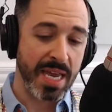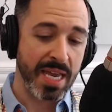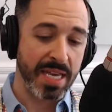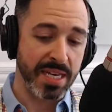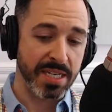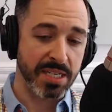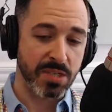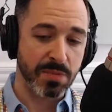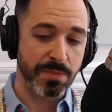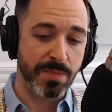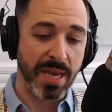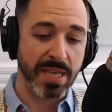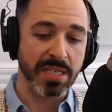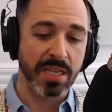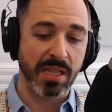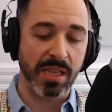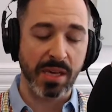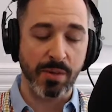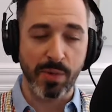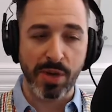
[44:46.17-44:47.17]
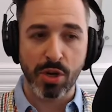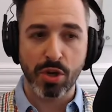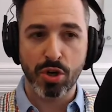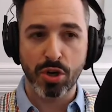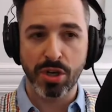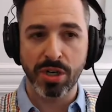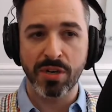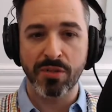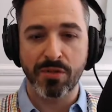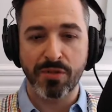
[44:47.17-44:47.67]
is basically we
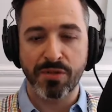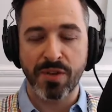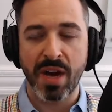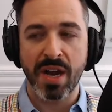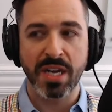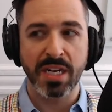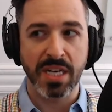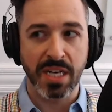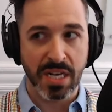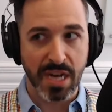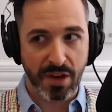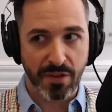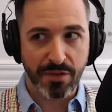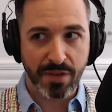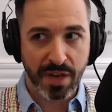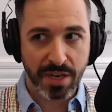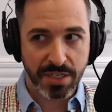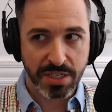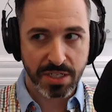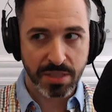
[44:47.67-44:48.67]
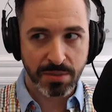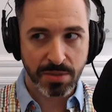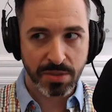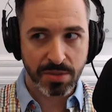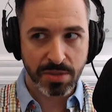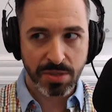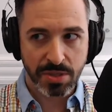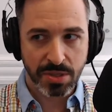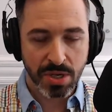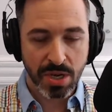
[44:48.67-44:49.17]
couldn't find enough
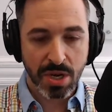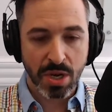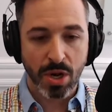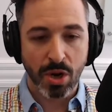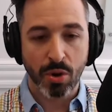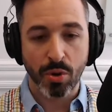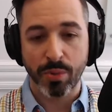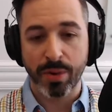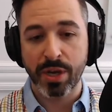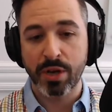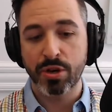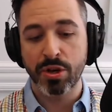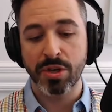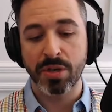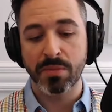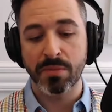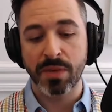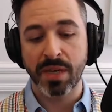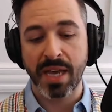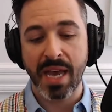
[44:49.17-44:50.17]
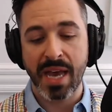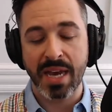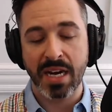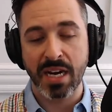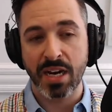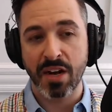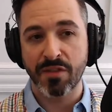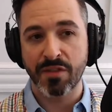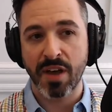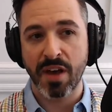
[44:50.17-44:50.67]
customers, or we couldn't get
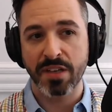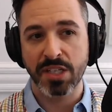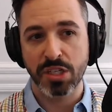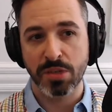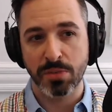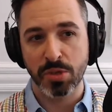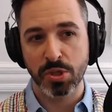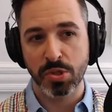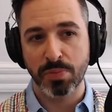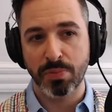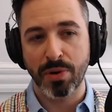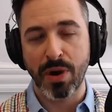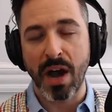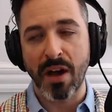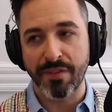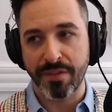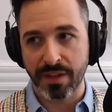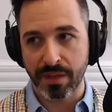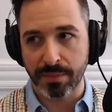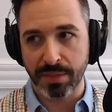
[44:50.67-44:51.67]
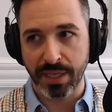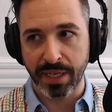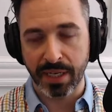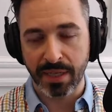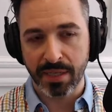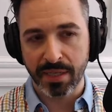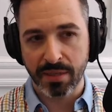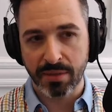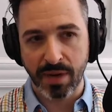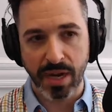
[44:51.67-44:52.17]
enough customers profitably,
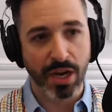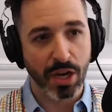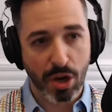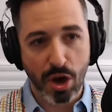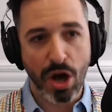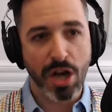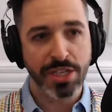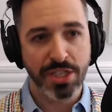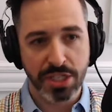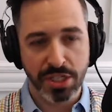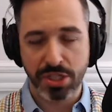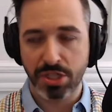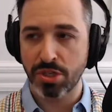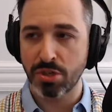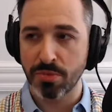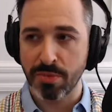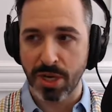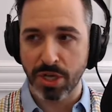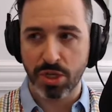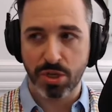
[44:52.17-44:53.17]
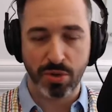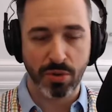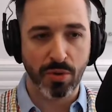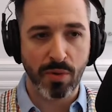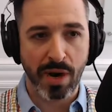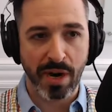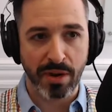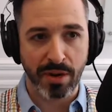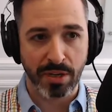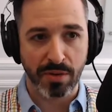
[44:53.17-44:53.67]
right? It cost us too much to
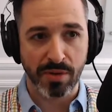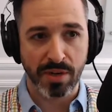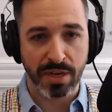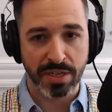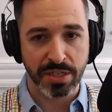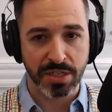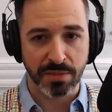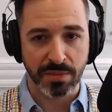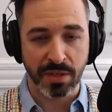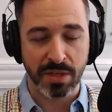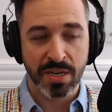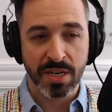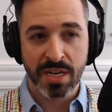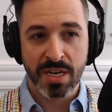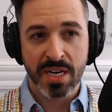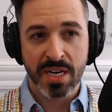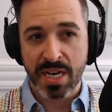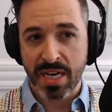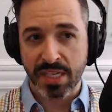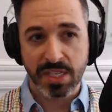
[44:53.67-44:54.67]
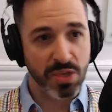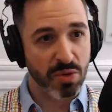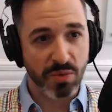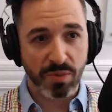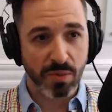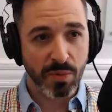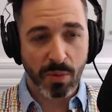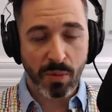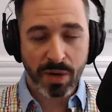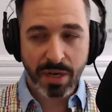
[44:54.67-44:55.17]
acquire a new customer. And so
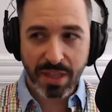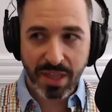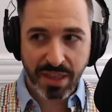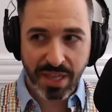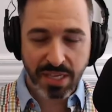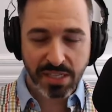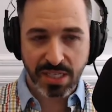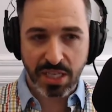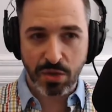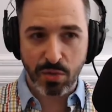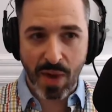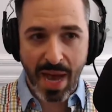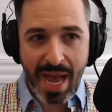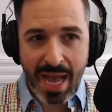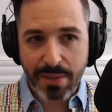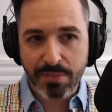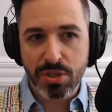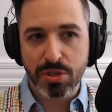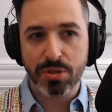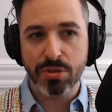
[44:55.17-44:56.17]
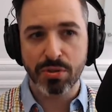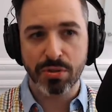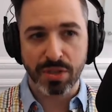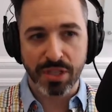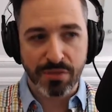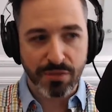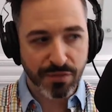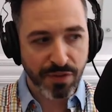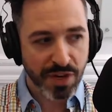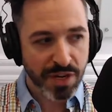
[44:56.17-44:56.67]
one of the things that you
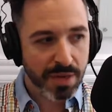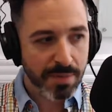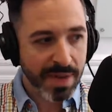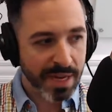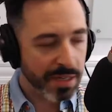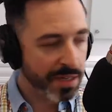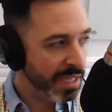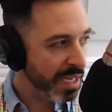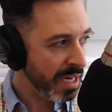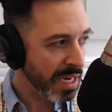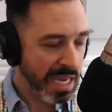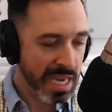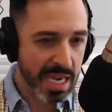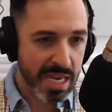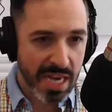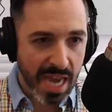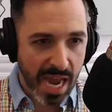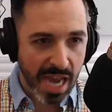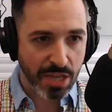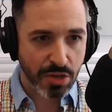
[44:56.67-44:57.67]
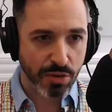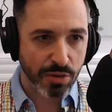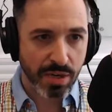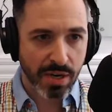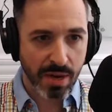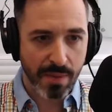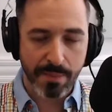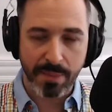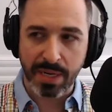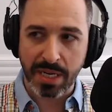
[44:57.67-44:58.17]
absolutely fundamentally need at your
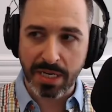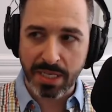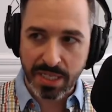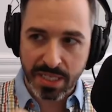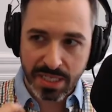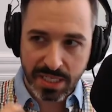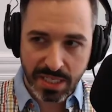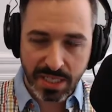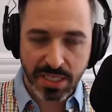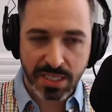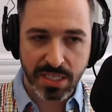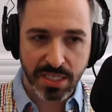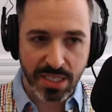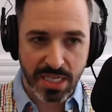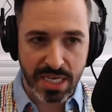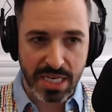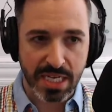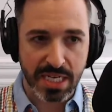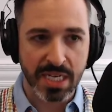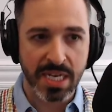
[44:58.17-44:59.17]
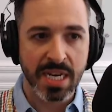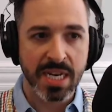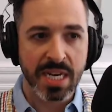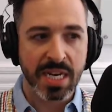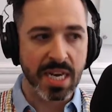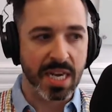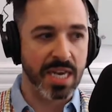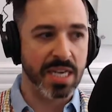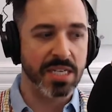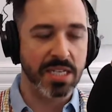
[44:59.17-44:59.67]
company to succeed
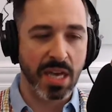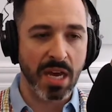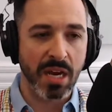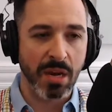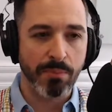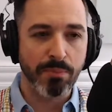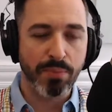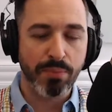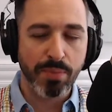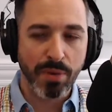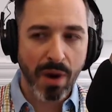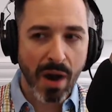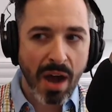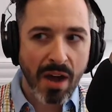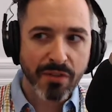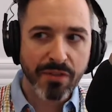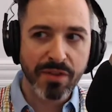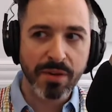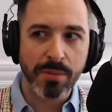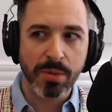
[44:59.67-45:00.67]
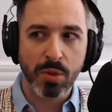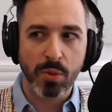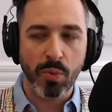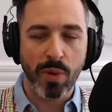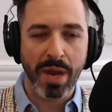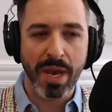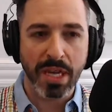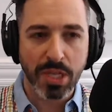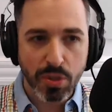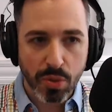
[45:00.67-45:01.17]
is a profitable
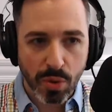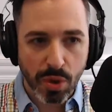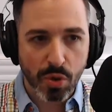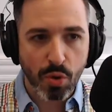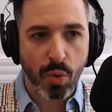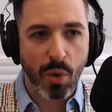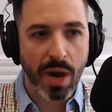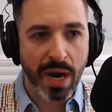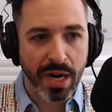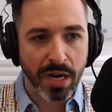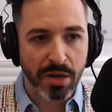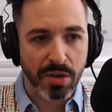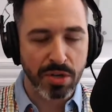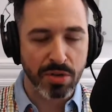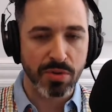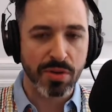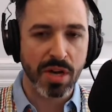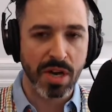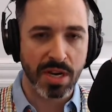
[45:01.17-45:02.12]
way to acquire new